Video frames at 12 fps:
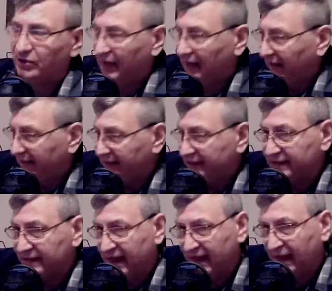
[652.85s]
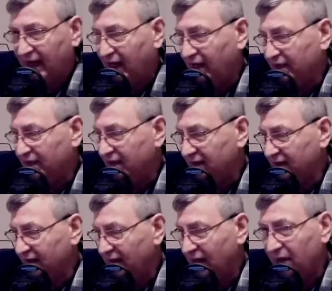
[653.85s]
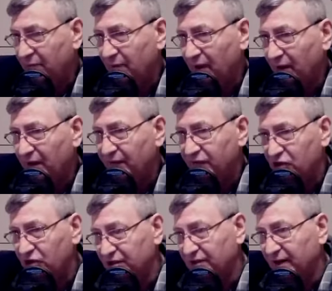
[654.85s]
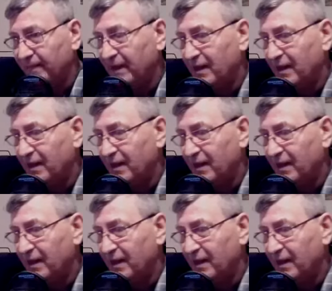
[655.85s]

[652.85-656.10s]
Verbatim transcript: And let us say, in the name of Jesus.